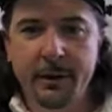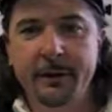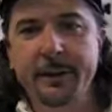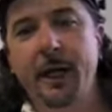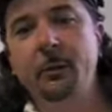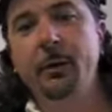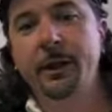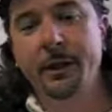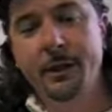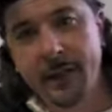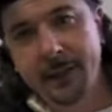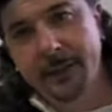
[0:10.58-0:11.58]
Now we'll
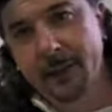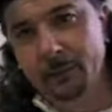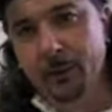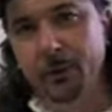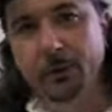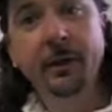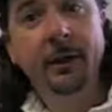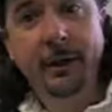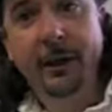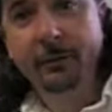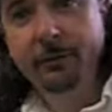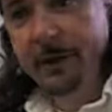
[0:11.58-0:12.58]
inject that mold
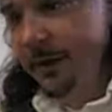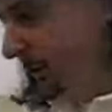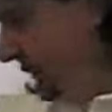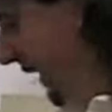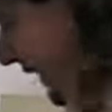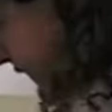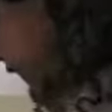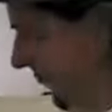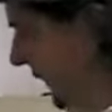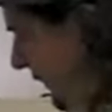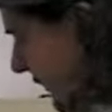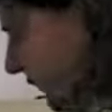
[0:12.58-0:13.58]
and invest the wax.
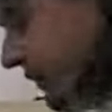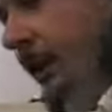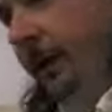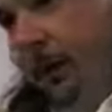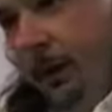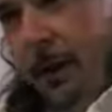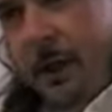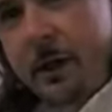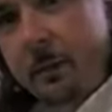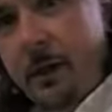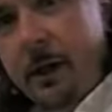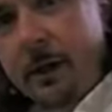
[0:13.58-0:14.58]
We'll take our
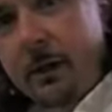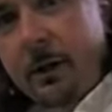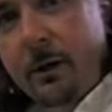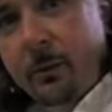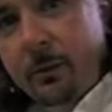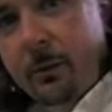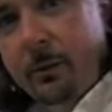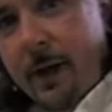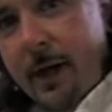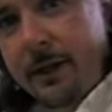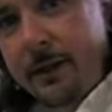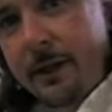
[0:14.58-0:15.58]
Geschwine
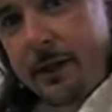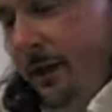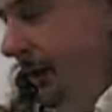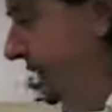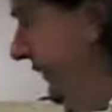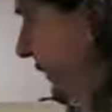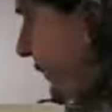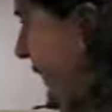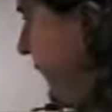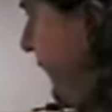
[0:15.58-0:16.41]
wax injector, which